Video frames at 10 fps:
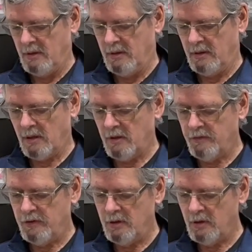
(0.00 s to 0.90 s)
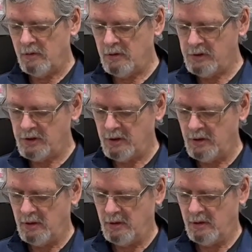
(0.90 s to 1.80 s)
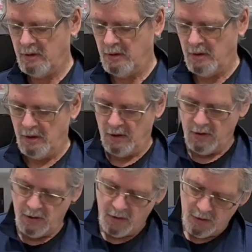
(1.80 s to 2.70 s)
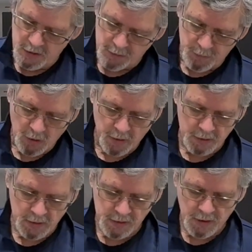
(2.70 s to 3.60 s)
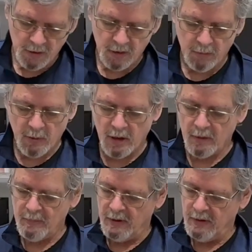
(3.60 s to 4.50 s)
Now if you notice some darkness here on the bottom,